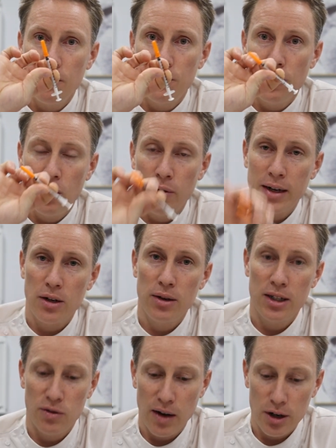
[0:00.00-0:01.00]
for
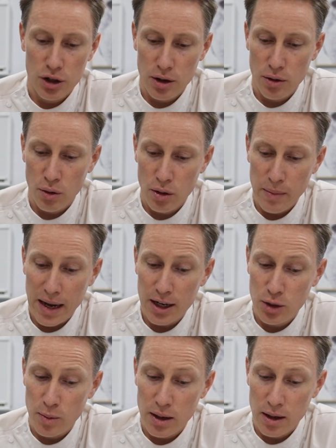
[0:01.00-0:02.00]
erectile dysfunction, or the
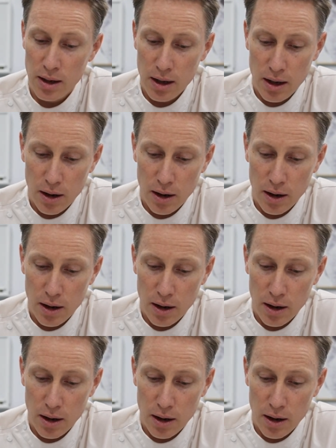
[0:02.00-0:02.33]
management